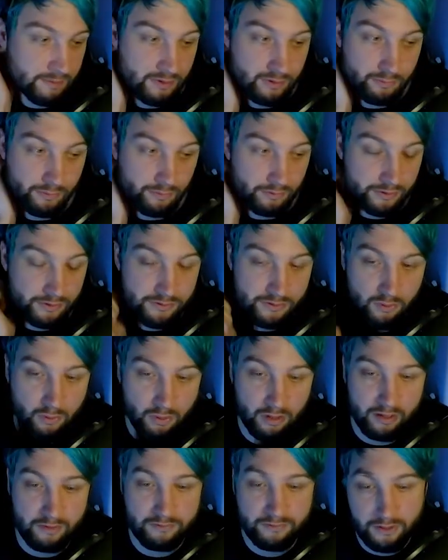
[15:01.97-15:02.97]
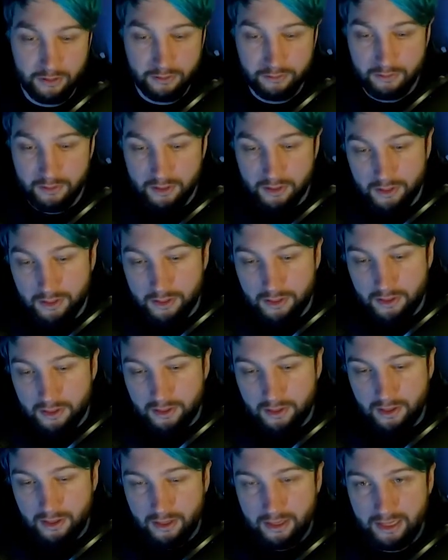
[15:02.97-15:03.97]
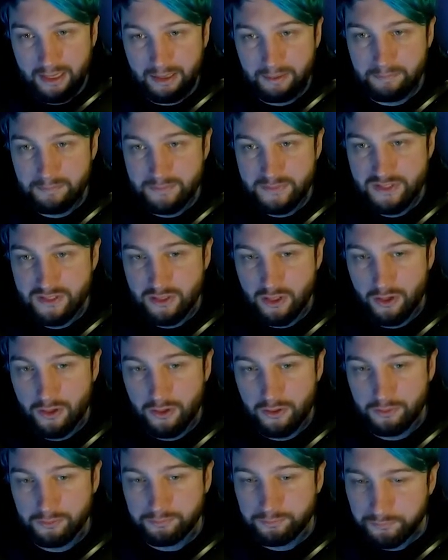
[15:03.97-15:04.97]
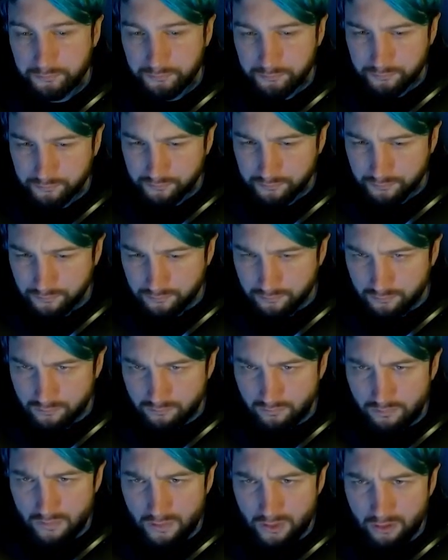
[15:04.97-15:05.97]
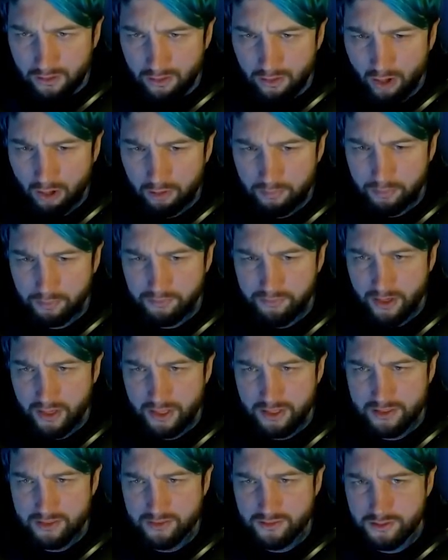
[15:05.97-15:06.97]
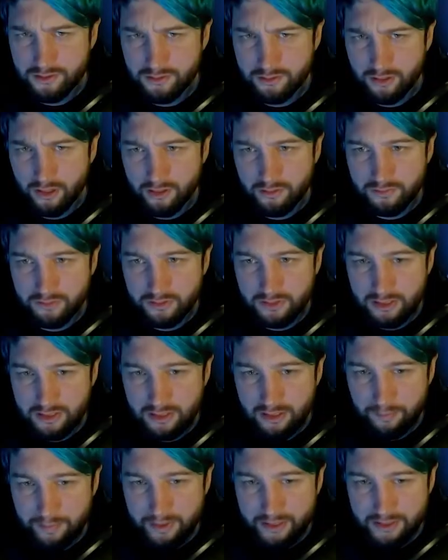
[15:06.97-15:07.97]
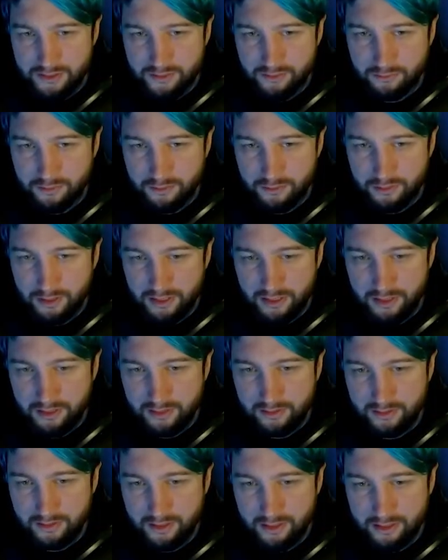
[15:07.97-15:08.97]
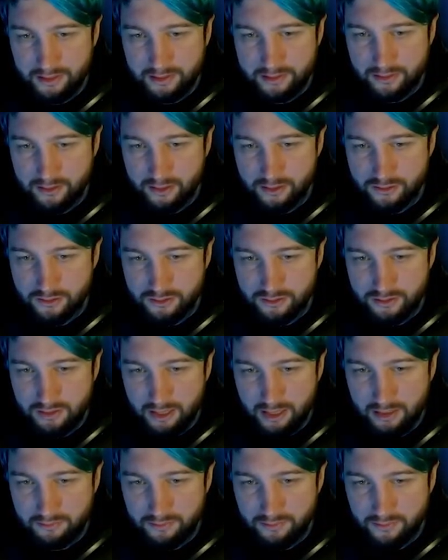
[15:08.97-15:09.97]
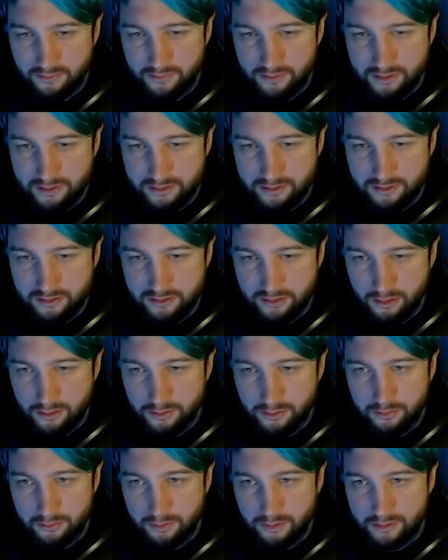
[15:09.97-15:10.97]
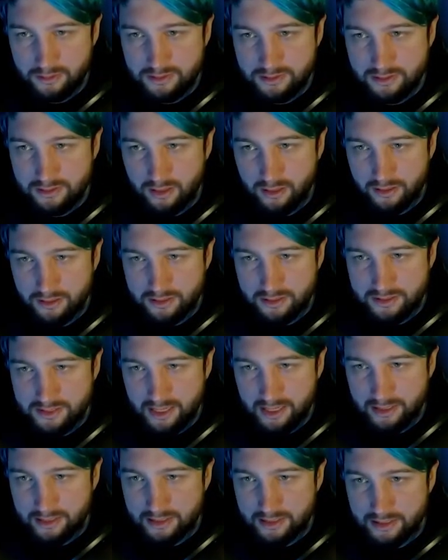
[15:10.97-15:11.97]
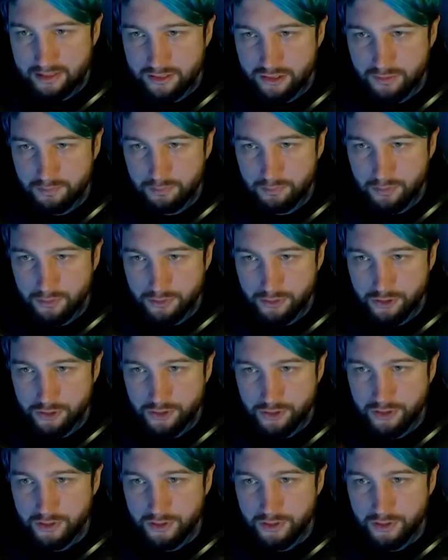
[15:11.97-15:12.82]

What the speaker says: will lose quite a few. So I preferred to go for the mace route here and just have the slow tanky-ish push.